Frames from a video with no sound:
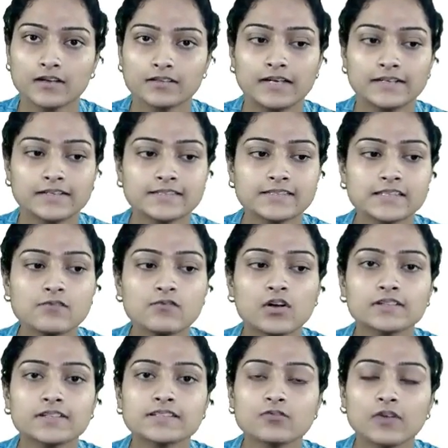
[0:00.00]
Let us see what
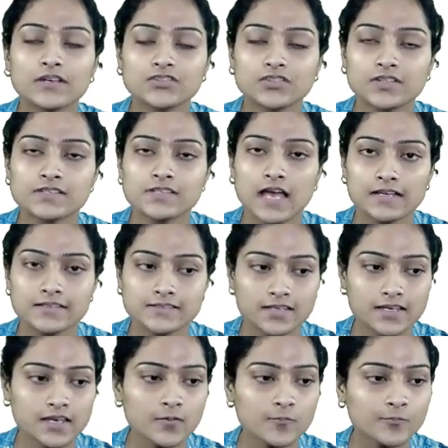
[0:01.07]
this question is
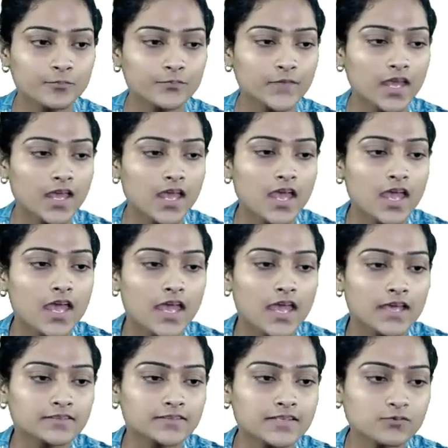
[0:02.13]
asking.
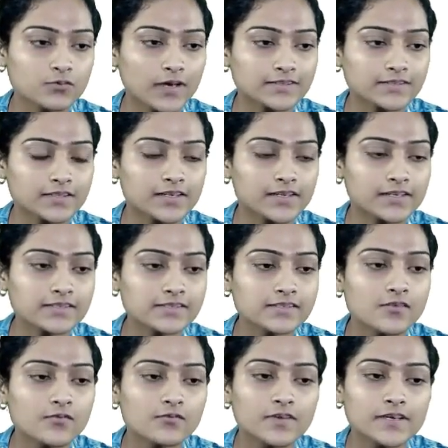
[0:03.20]
This question is,
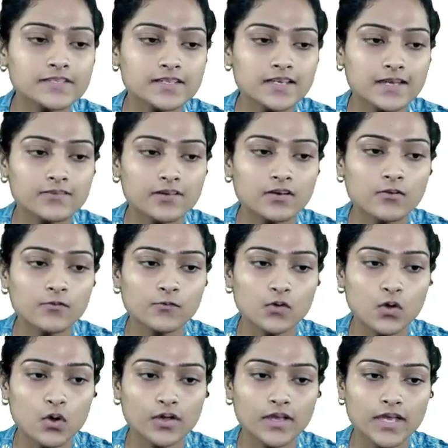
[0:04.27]
which level of
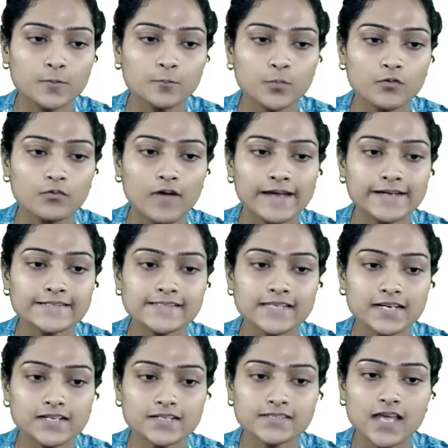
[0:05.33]
locking provides
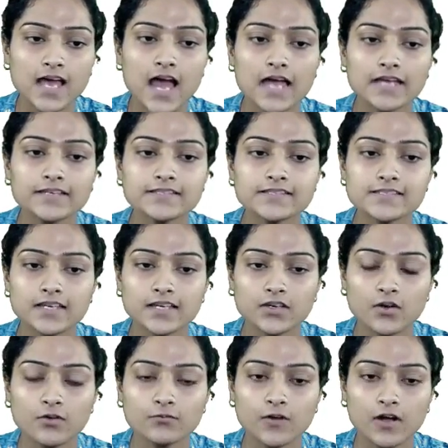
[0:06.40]
us highest degree
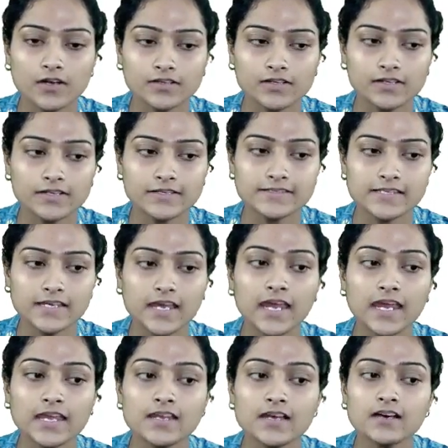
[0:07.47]
of concurrency
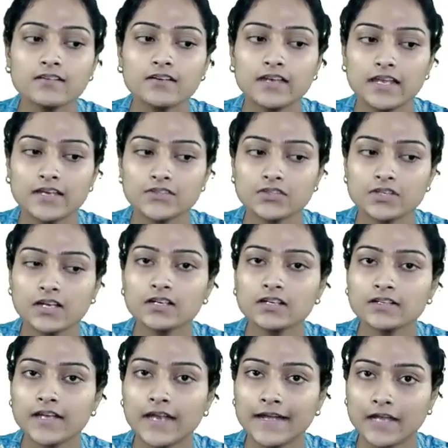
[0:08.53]
in a relational
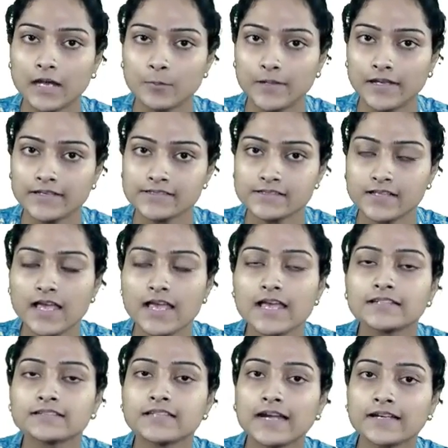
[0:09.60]
database?
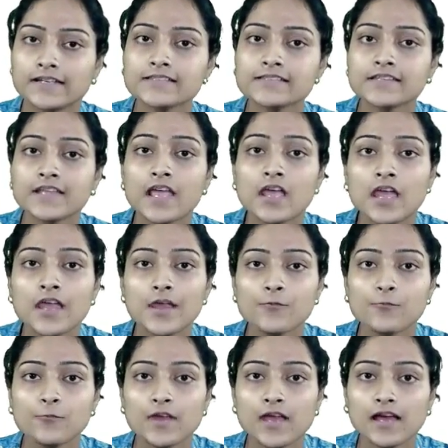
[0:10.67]
That is, if
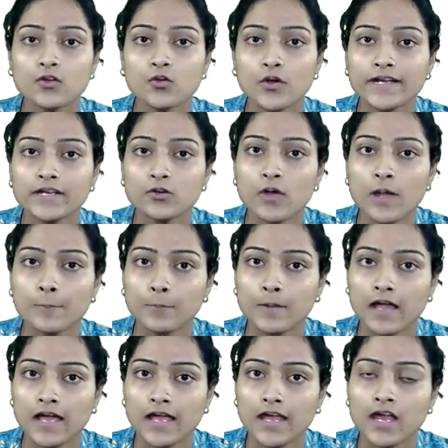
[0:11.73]
we are going to
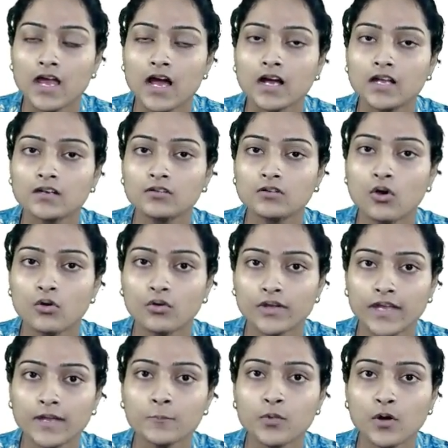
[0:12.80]
apply a
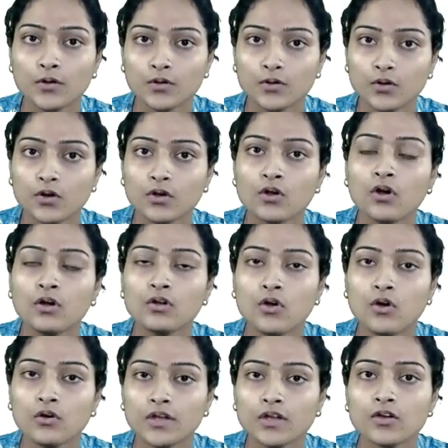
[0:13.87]
locking protocol or
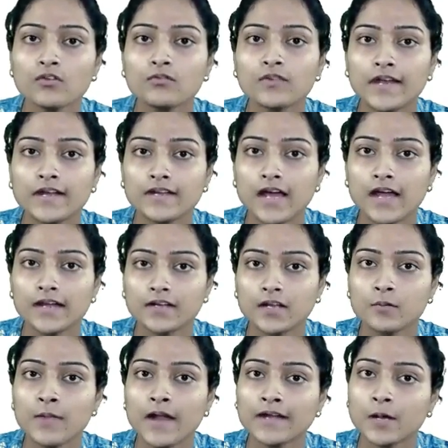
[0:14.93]
locking of data item
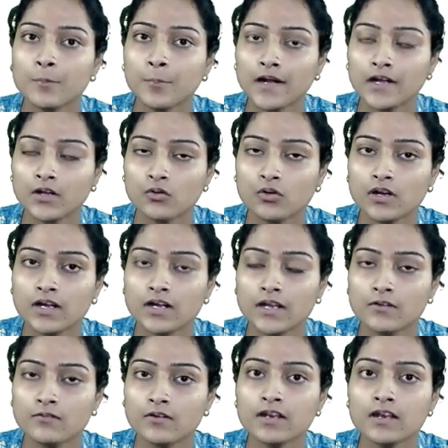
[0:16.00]
at a particular
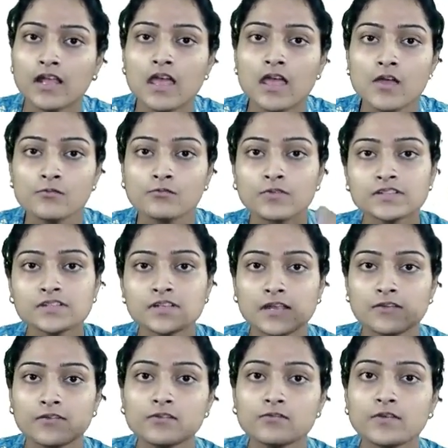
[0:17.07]
level, which
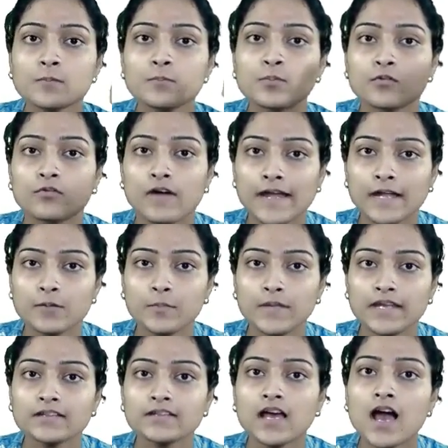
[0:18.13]
level will provide
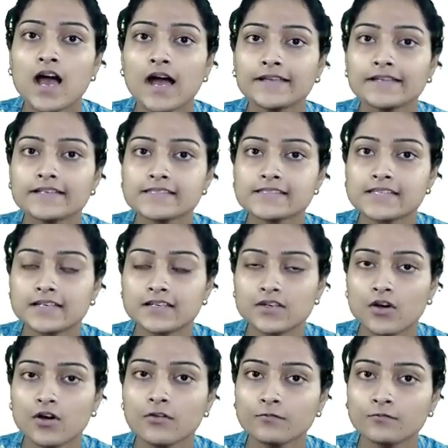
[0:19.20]
me the highest degree
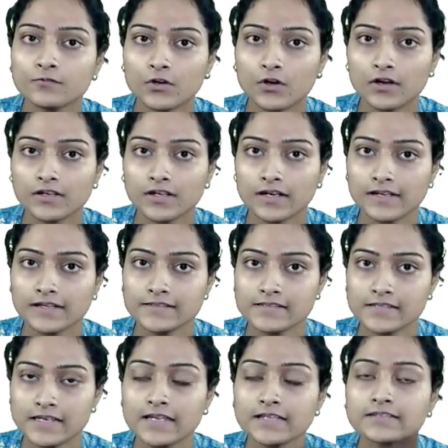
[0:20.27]
of
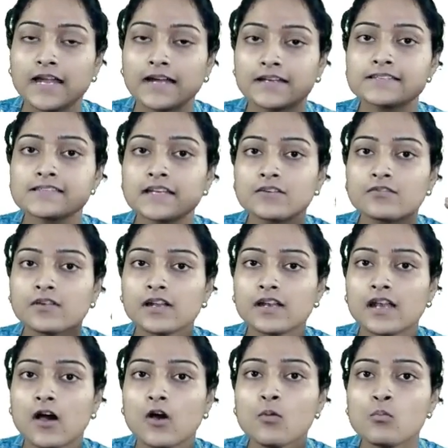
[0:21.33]
concurrency? That is, it will
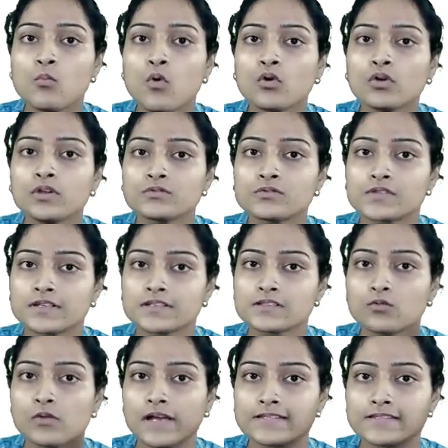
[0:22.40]
allow more users
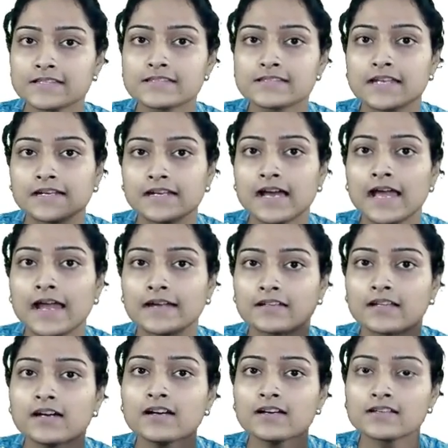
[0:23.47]
to access data at
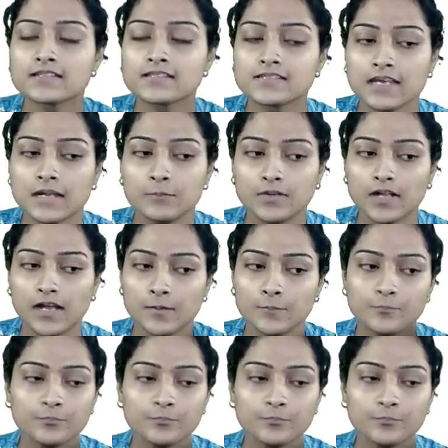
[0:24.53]
the same time.